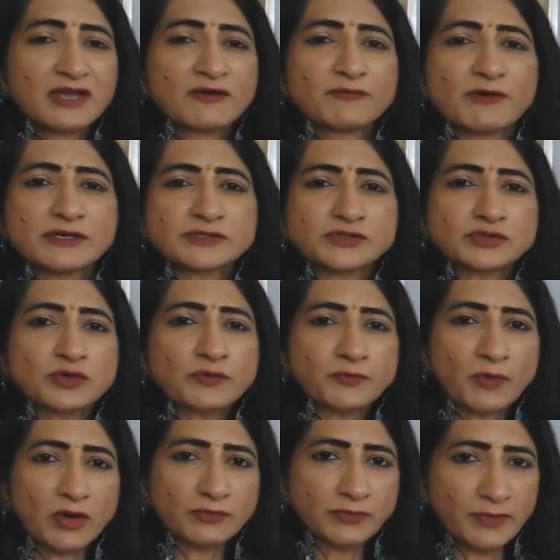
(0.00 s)
First of
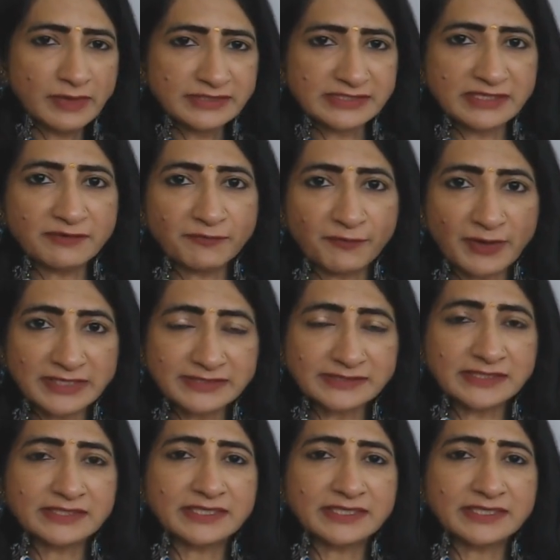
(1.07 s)
all, we will see first